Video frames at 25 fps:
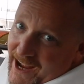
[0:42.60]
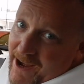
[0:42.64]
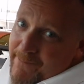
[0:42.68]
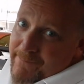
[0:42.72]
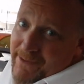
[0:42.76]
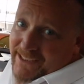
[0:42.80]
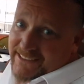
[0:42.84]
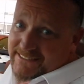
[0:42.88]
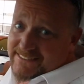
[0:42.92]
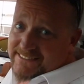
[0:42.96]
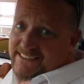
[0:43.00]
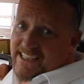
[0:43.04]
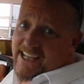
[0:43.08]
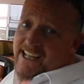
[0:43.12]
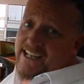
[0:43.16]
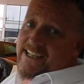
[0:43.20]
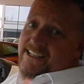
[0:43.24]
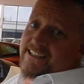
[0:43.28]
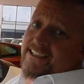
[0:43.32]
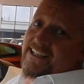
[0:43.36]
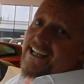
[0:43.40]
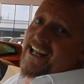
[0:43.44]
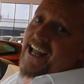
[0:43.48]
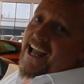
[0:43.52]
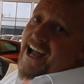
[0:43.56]
I must
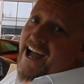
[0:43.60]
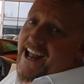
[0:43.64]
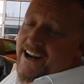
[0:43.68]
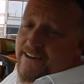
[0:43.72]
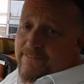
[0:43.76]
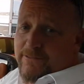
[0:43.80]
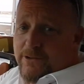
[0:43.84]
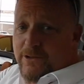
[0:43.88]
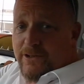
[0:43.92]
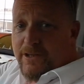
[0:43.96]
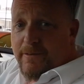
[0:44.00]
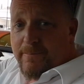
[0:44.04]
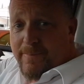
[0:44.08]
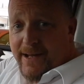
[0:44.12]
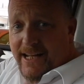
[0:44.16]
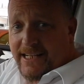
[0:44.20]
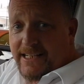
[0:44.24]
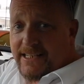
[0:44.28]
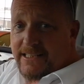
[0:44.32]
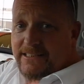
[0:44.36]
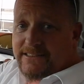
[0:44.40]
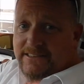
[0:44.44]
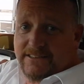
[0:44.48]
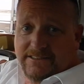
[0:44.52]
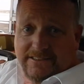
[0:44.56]
say, out of all the
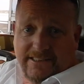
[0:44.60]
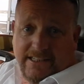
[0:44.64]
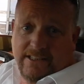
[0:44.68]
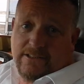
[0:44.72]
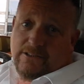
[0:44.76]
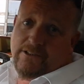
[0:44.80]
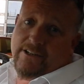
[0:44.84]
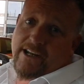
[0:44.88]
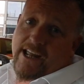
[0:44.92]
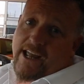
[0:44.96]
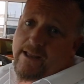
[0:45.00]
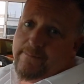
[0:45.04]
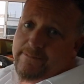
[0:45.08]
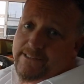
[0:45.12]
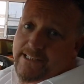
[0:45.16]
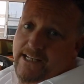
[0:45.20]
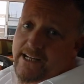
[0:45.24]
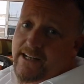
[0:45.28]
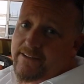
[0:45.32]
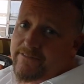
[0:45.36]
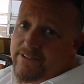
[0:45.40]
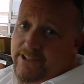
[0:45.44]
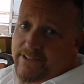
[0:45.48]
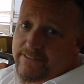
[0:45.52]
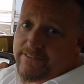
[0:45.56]
bakkies, the single cabs
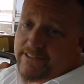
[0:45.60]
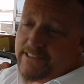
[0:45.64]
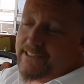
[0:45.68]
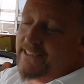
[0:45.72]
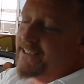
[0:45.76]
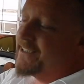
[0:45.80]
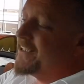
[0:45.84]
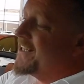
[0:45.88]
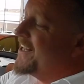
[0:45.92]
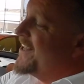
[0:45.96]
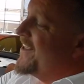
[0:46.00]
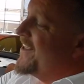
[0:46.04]
that I've driven,